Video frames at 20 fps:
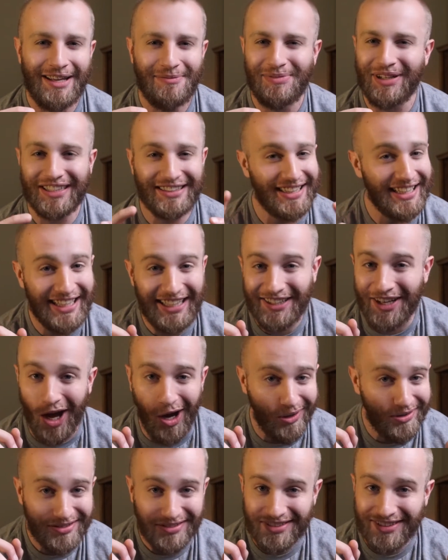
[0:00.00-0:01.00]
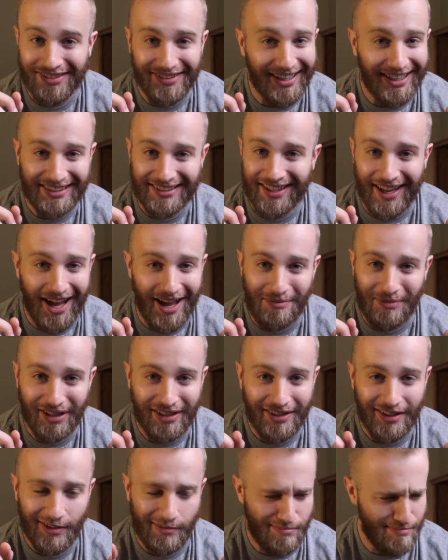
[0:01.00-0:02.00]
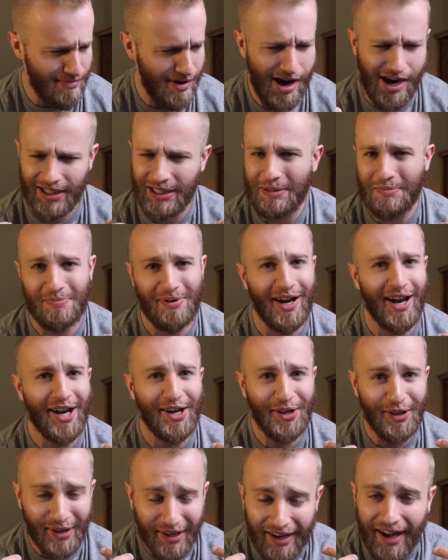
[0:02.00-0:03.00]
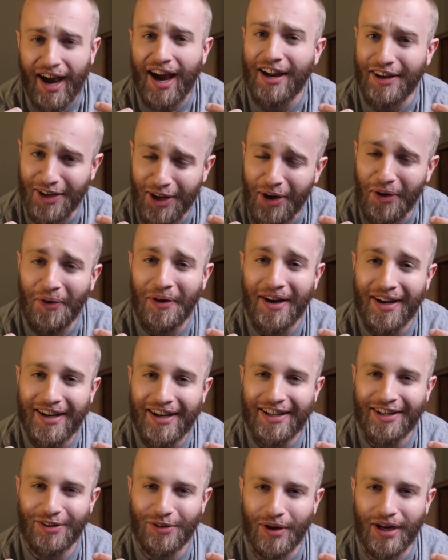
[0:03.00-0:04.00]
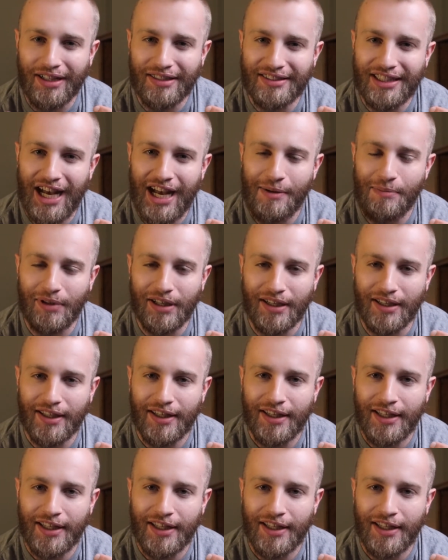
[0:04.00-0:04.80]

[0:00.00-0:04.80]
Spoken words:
because he knows the right timing much better than I know the right timing.